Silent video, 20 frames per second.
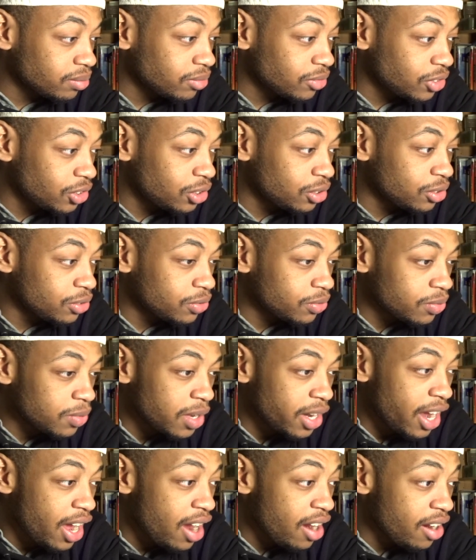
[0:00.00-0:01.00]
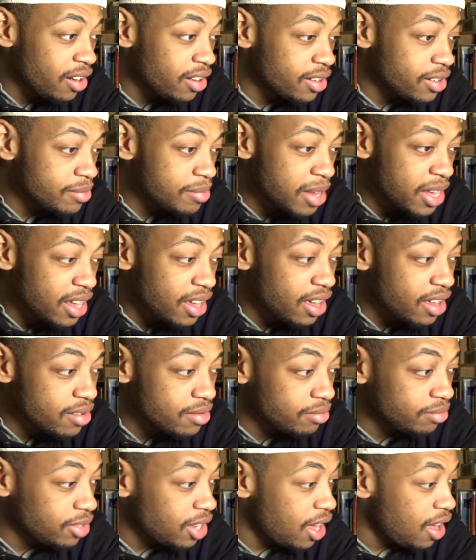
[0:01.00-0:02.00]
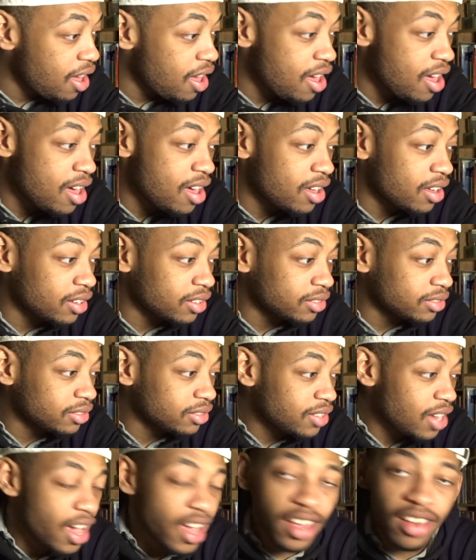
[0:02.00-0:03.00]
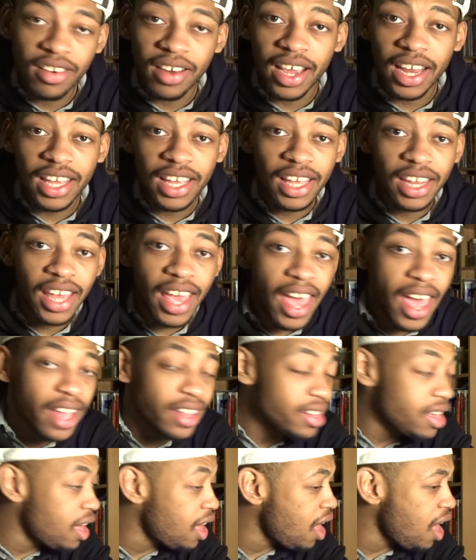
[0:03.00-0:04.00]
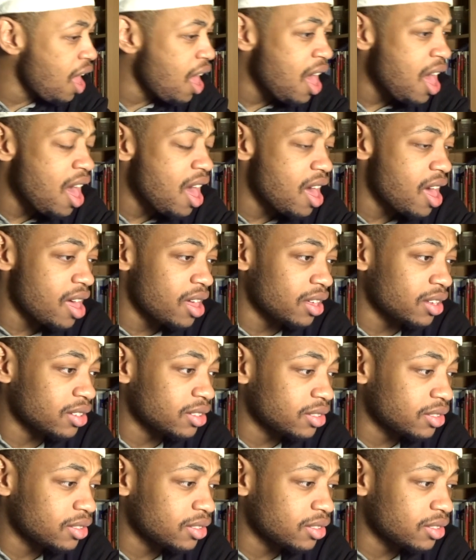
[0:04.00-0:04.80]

Shoot, from what I heard, man, I didn't hear any of that. Nah.